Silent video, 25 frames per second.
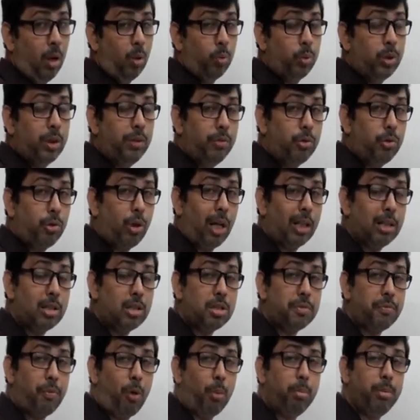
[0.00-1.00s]
we
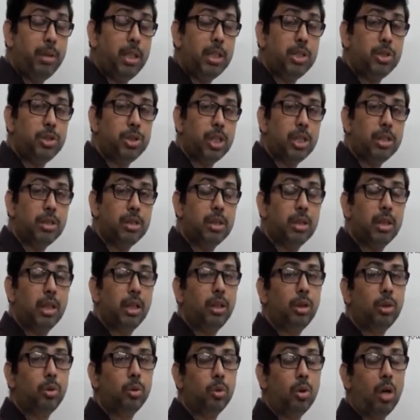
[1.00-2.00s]
transformed it, changed it
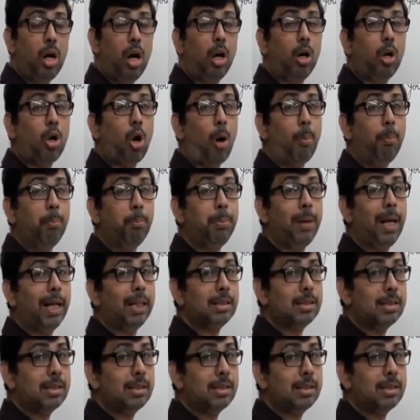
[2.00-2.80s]
into a complex